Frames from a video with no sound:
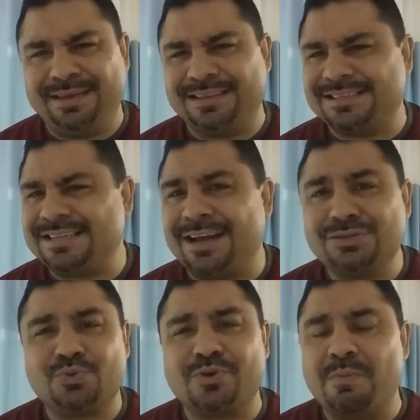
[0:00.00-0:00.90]
The
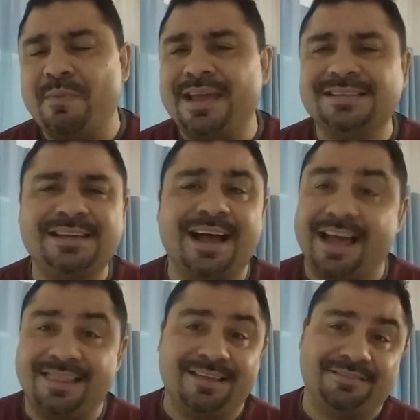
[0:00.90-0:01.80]
sounds were amazing. I
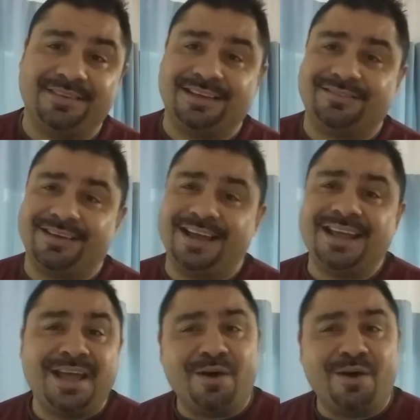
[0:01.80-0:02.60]
loved it, right?